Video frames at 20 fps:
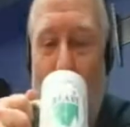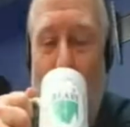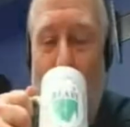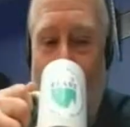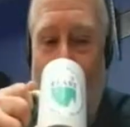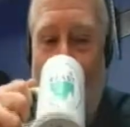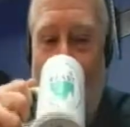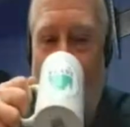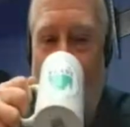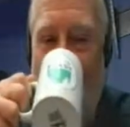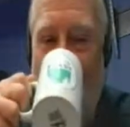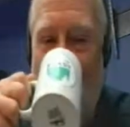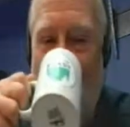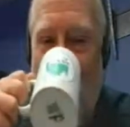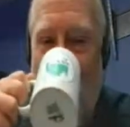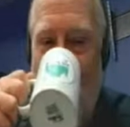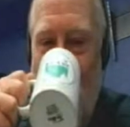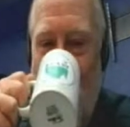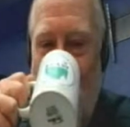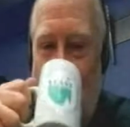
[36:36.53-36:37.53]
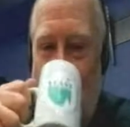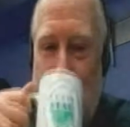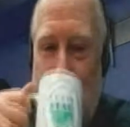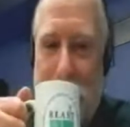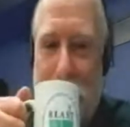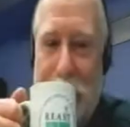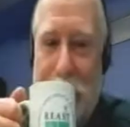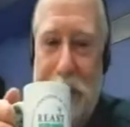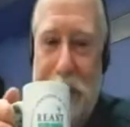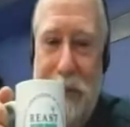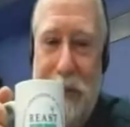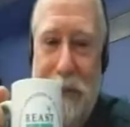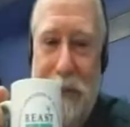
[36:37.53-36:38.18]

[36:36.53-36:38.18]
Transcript: Oh, look at that! Look at that!